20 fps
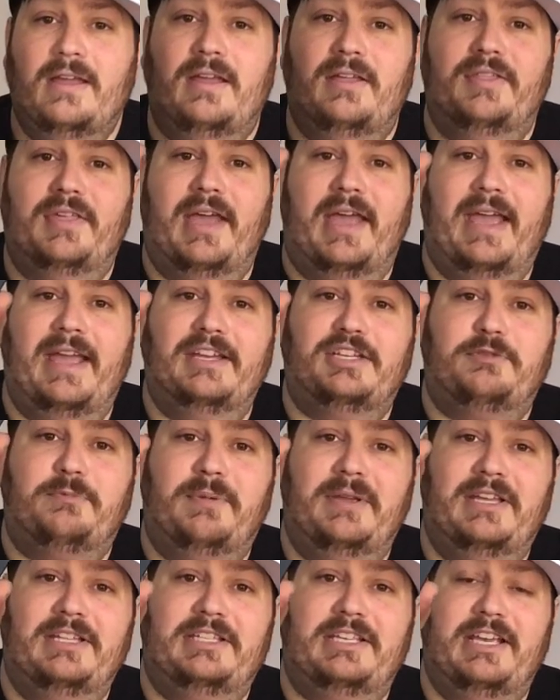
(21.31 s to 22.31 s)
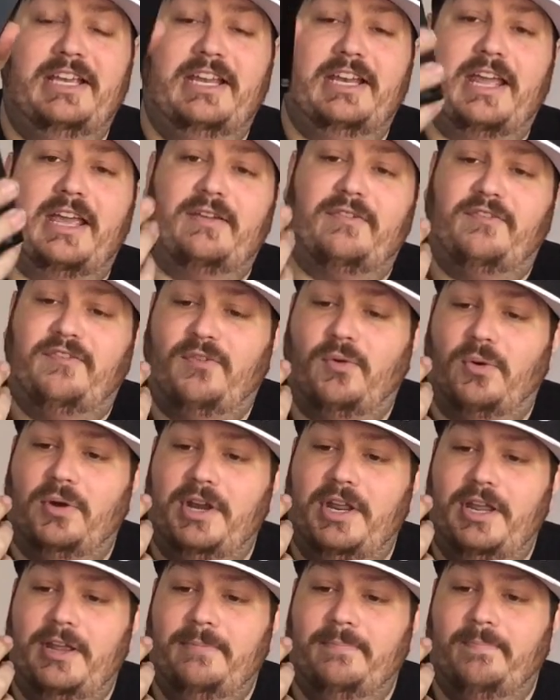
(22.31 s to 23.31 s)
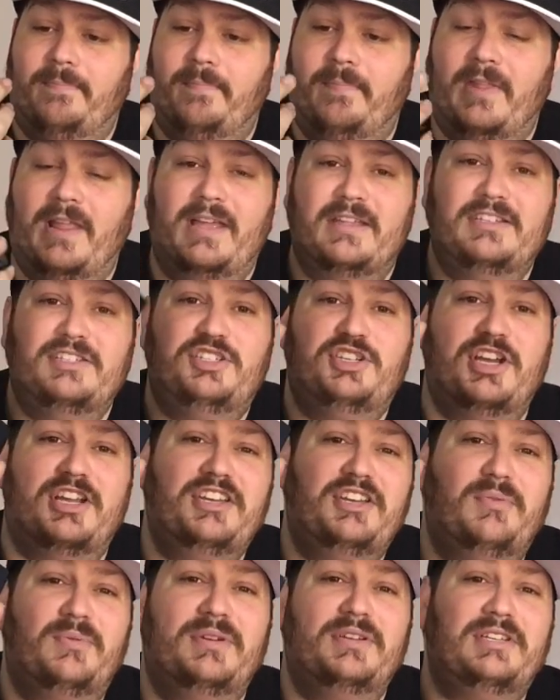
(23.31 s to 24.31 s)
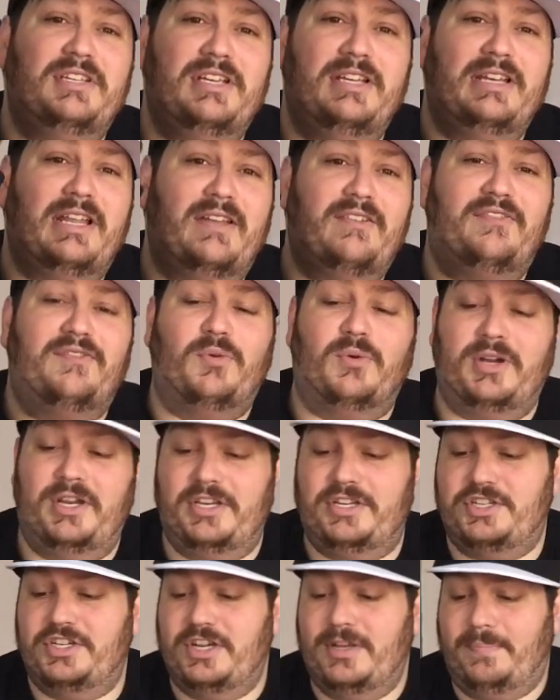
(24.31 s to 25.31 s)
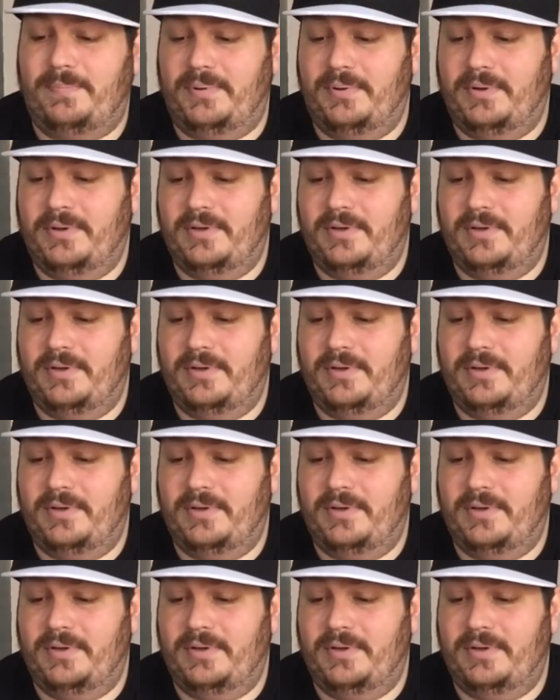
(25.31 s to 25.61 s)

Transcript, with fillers: the HB DNA 40, genuine DNA 40 chip.